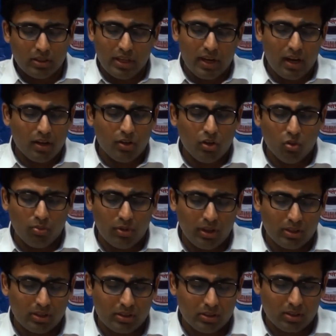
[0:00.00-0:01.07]
There are
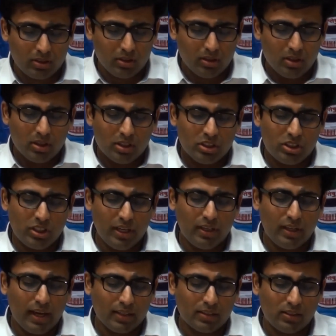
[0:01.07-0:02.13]
numerous
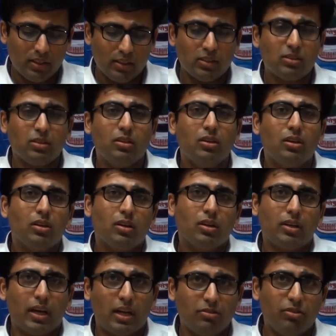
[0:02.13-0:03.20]
state taxes.
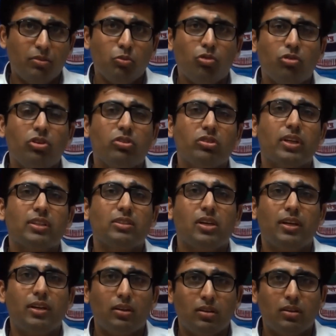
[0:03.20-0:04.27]
Can we move on to the next
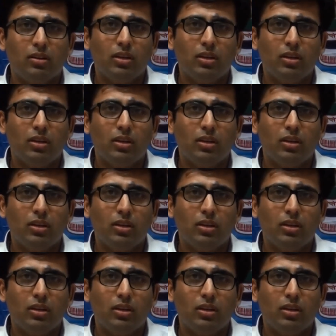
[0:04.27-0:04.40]
slide?